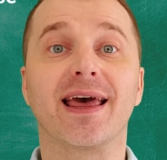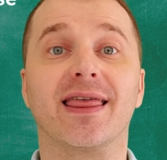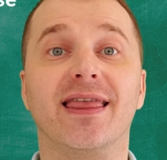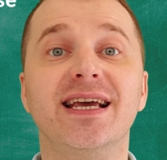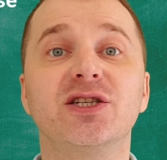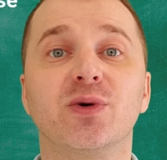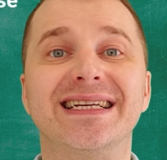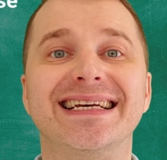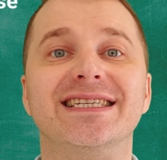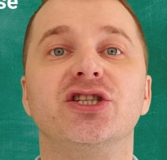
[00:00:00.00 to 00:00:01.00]
These were
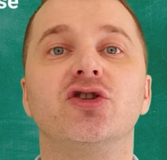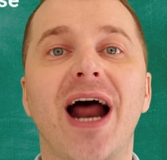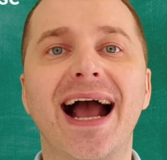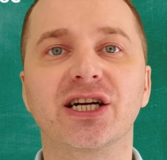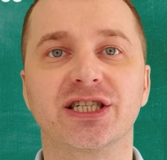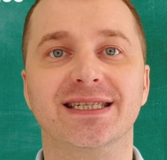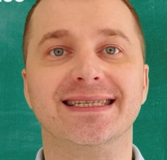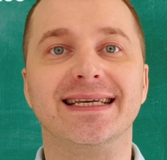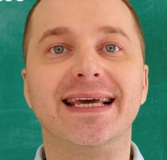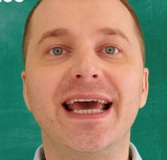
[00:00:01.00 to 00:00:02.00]
the instructions
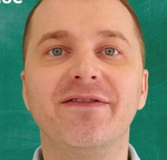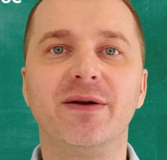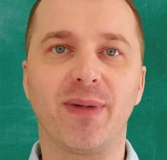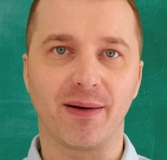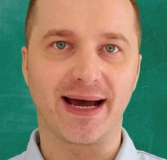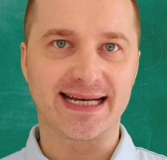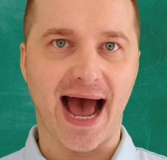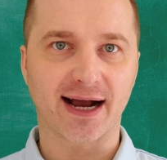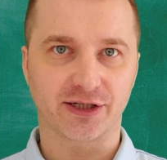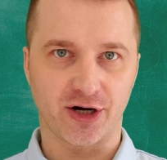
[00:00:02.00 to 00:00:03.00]
given by my
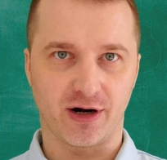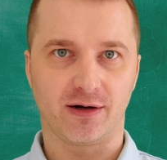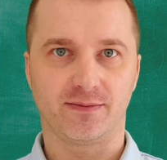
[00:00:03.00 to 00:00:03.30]
doctor.